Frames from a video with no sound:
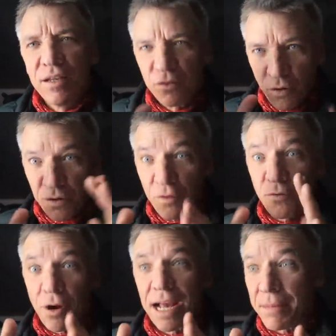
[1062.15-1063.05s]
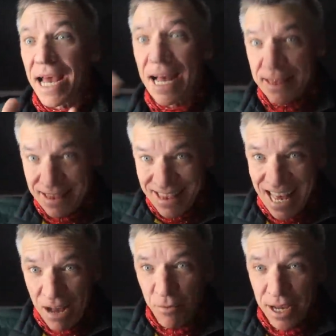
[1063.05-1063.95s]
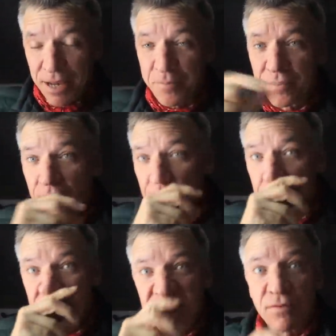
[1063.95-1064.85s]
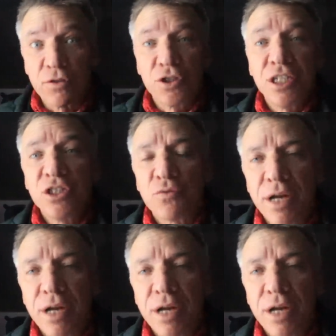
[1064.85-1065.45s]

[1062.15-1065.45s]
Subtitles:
north of where I'm at, that way, is the Virginia